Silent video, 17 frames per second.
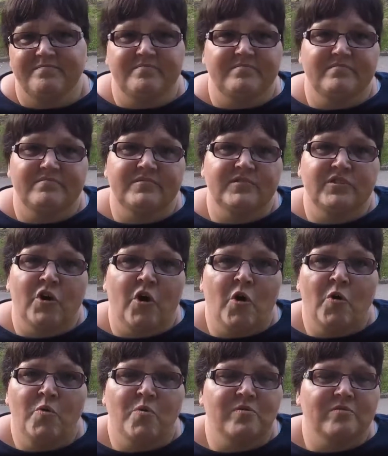
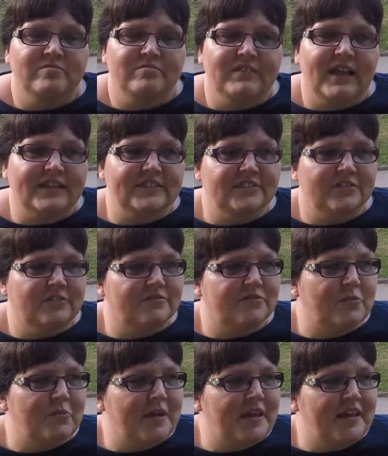no, that's not for
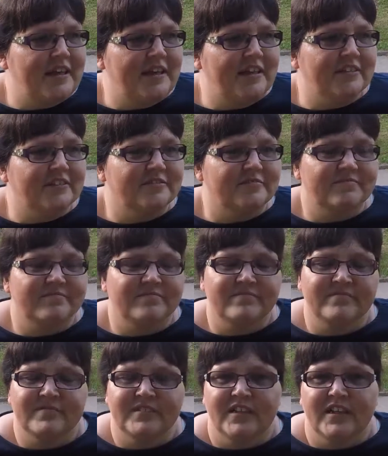me,
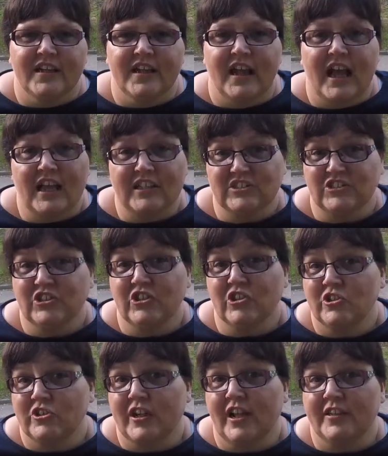and slow
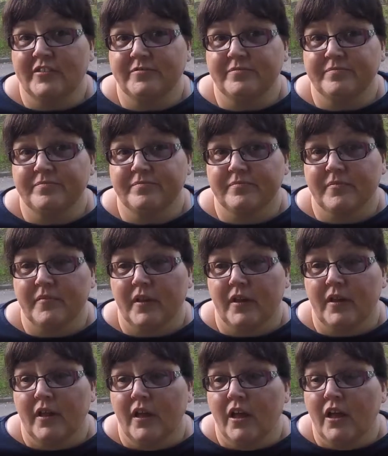down.
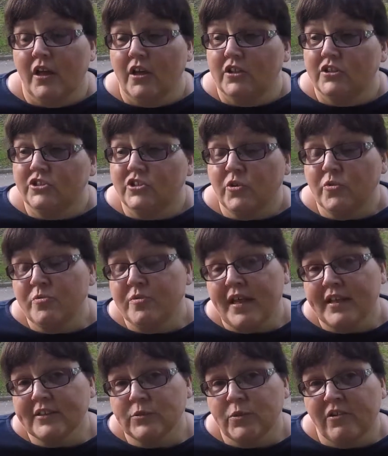So
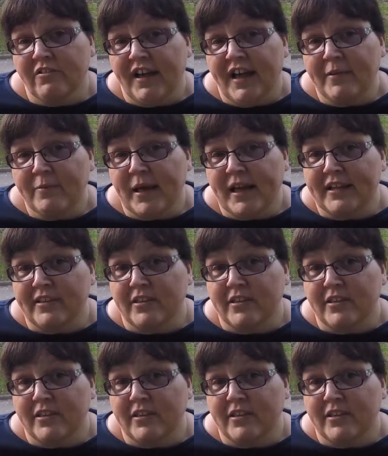that's where I'm at the